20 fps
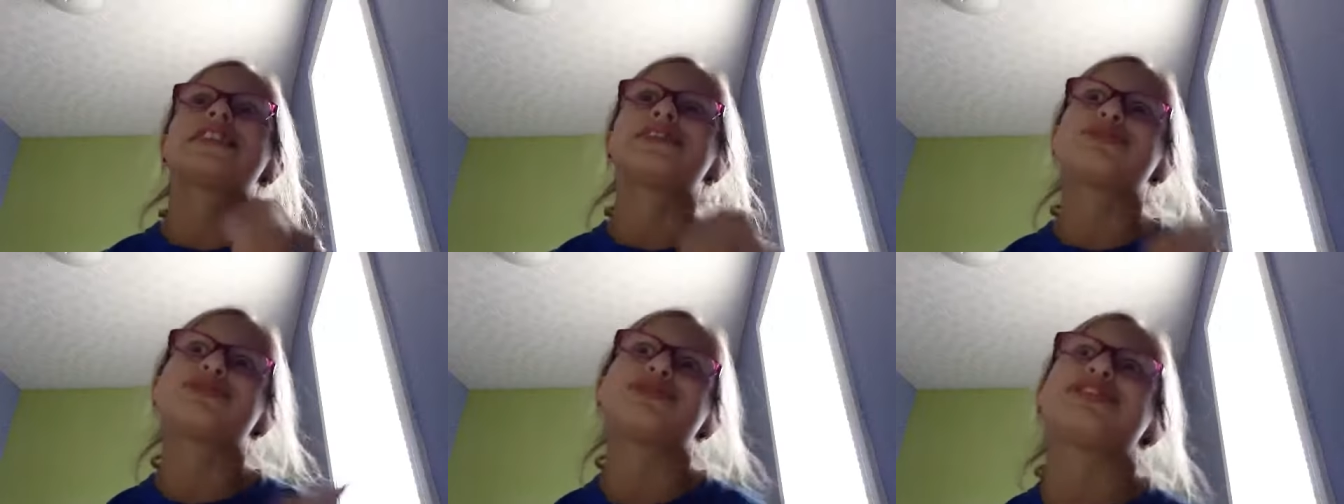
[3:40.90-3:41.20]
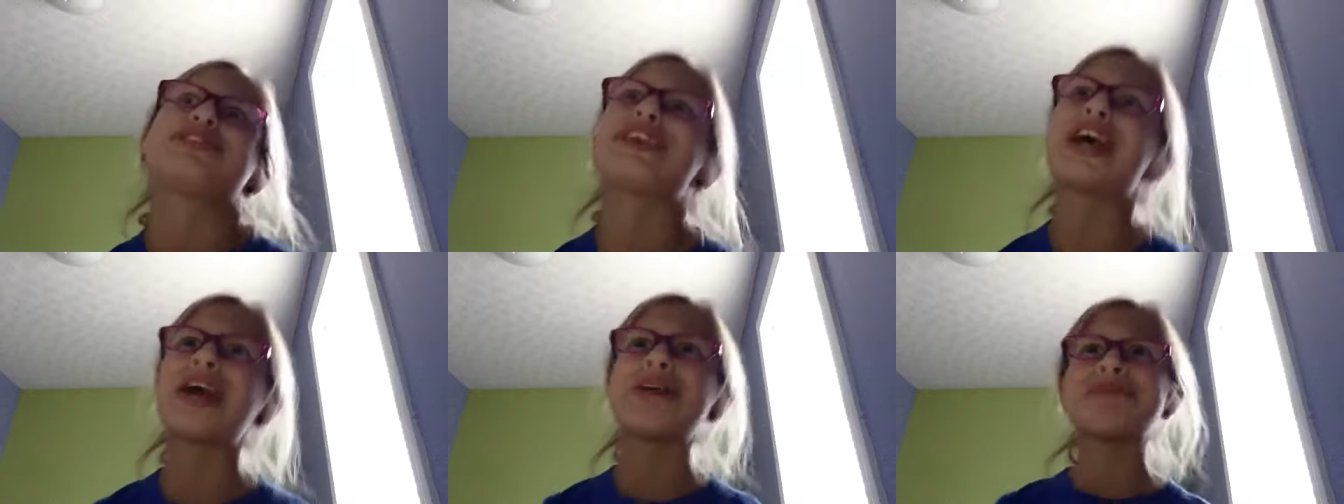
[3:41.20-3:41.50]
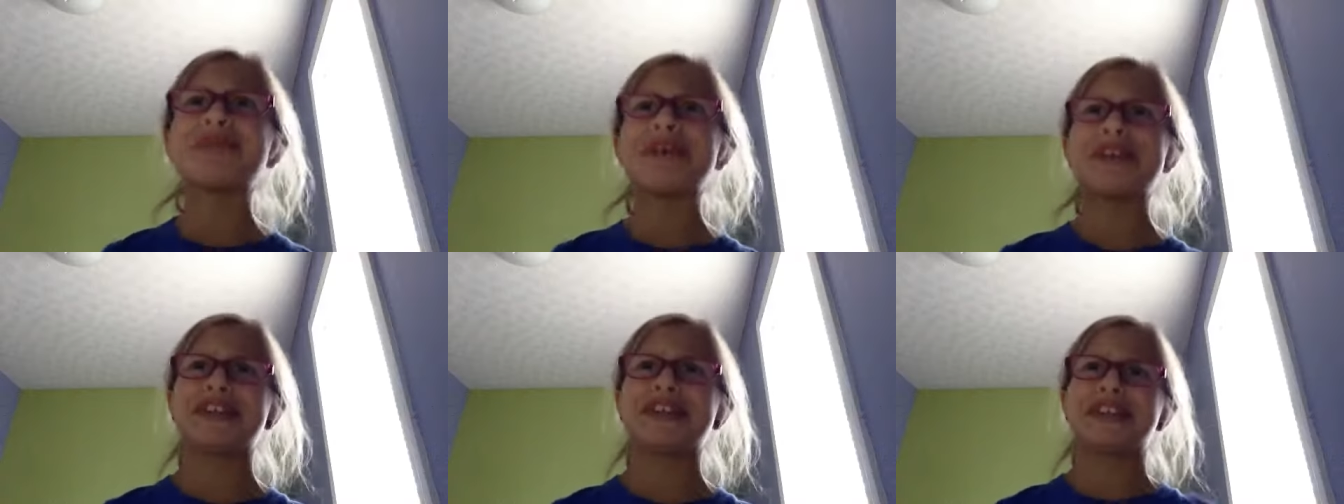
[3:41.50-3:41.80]
I would say
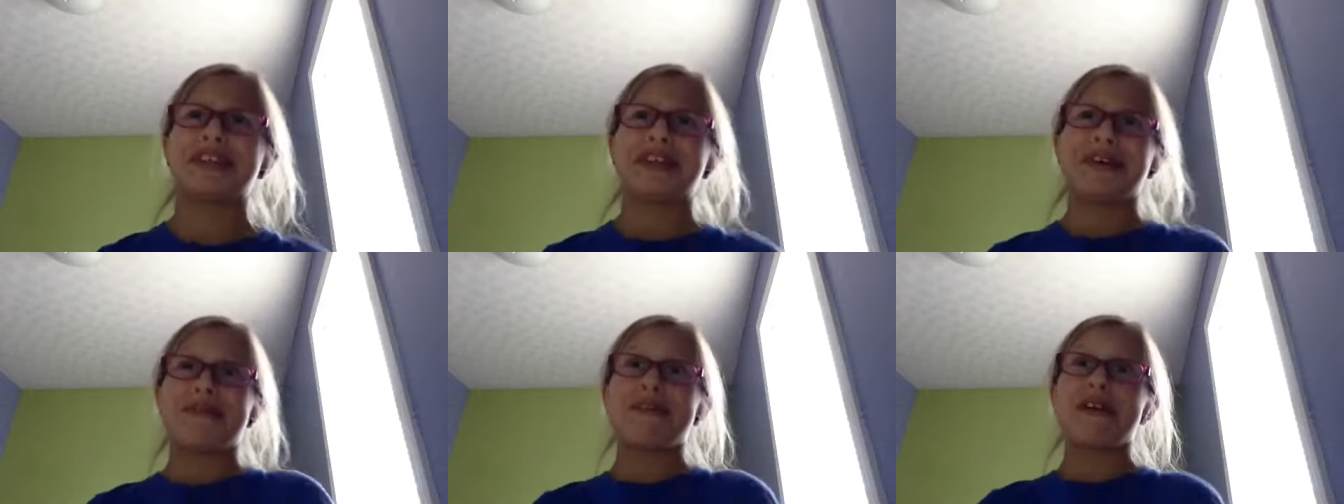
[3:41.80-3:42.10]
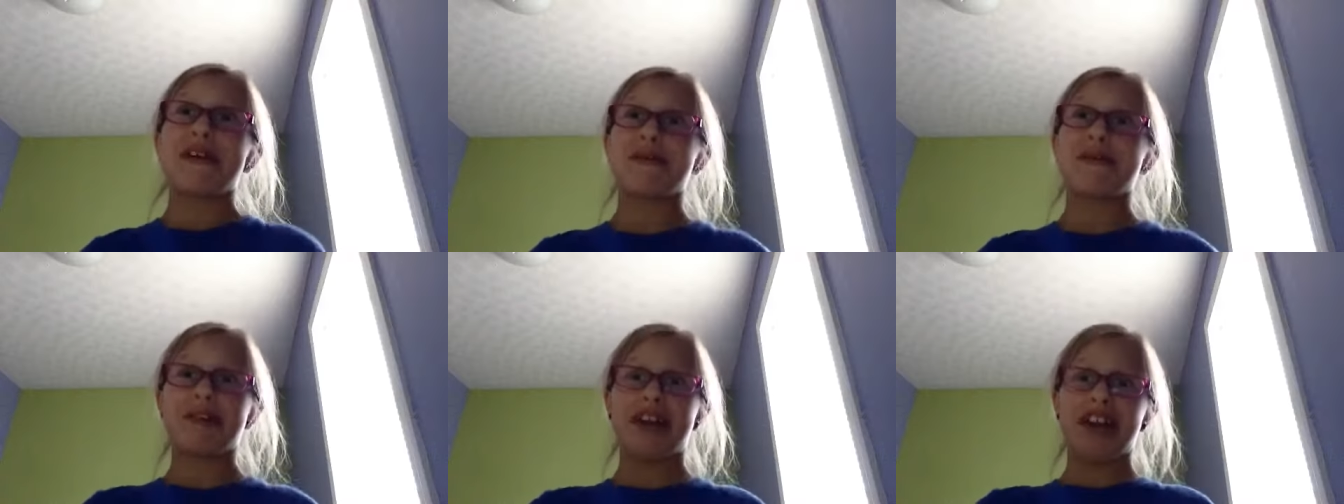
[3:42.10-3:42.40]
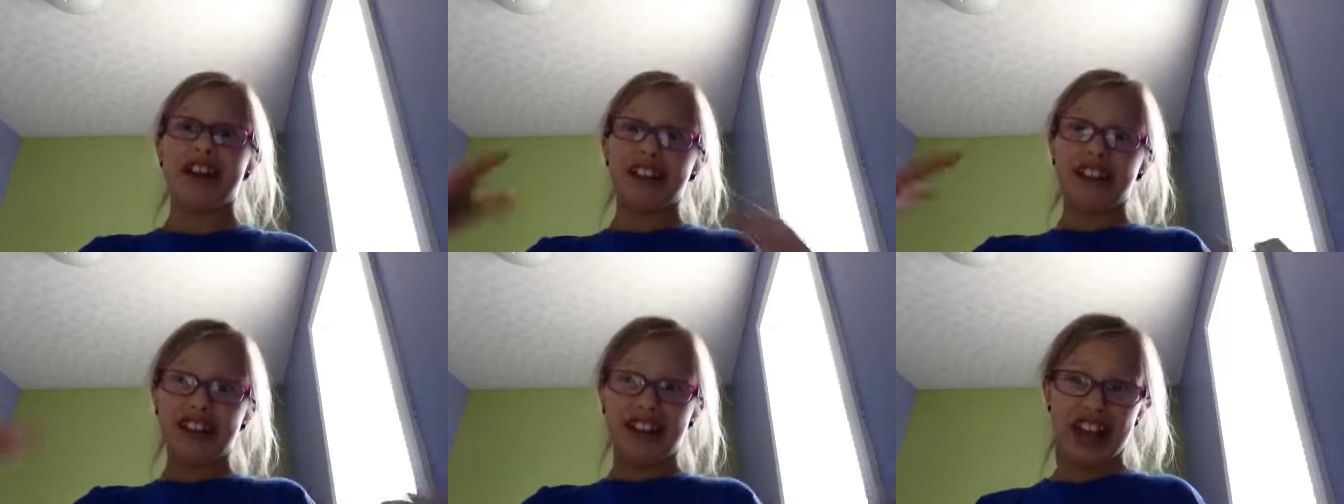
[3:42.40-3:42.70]
basically where
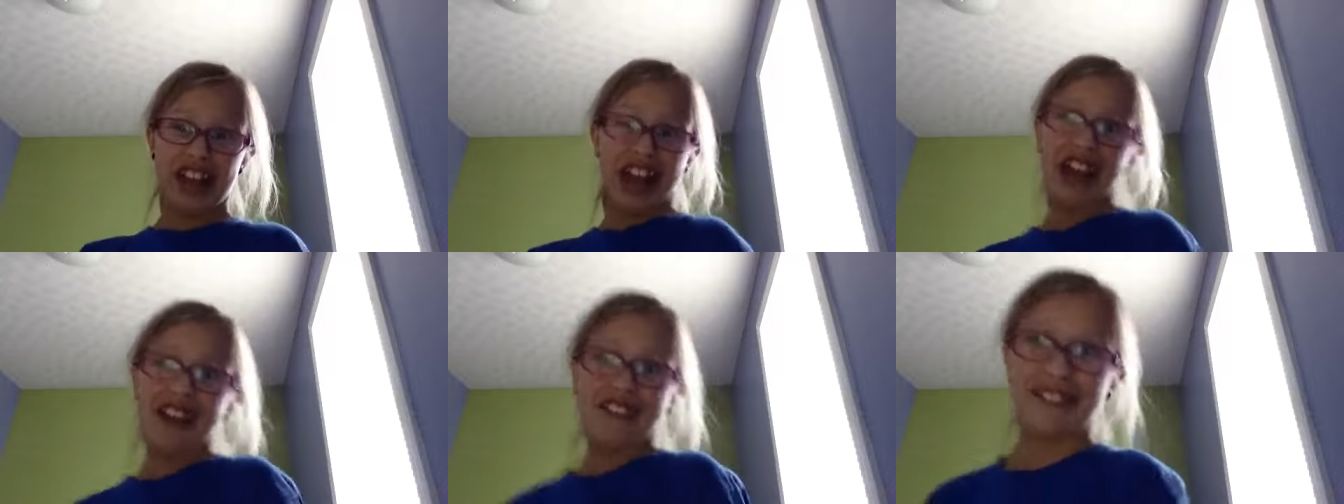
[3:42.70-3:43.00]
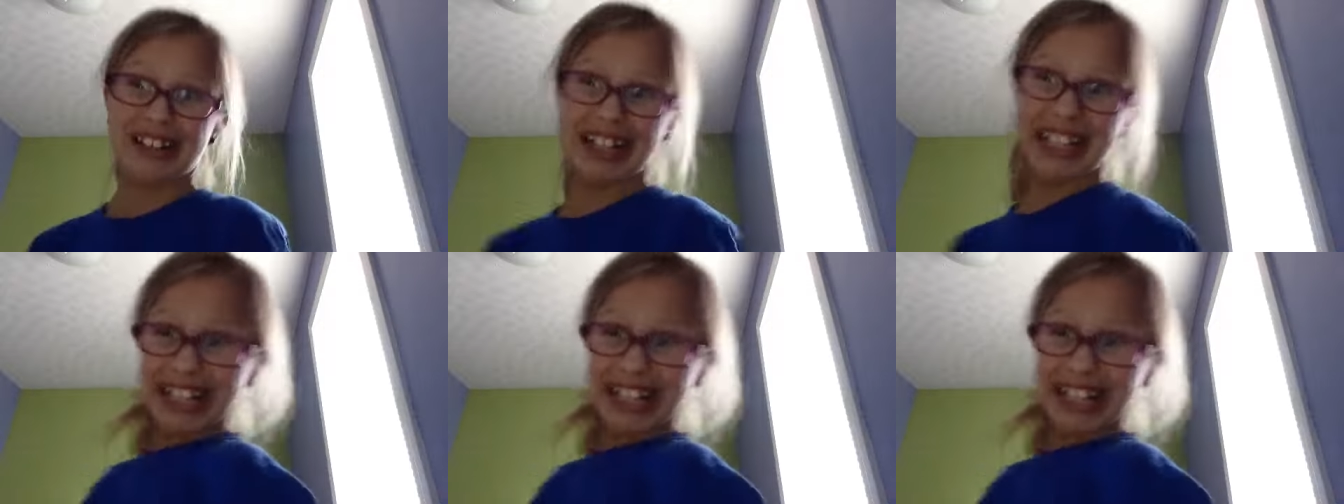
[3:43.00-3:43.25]
we live.